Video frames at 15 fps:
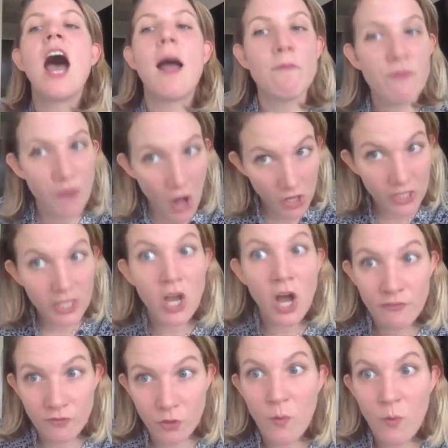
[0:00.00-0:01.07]
I'm falling
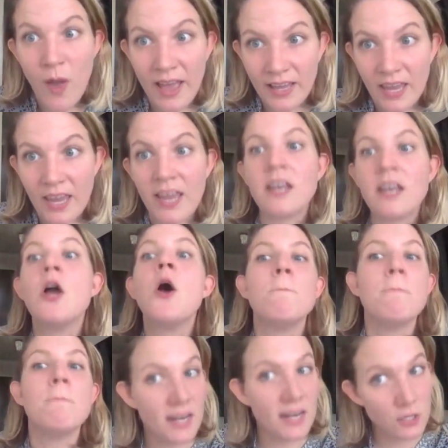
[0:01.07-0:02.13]
off the wagon,
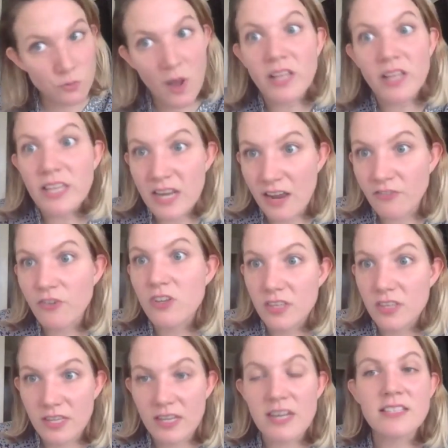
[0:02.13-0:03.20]
might as well eat everything that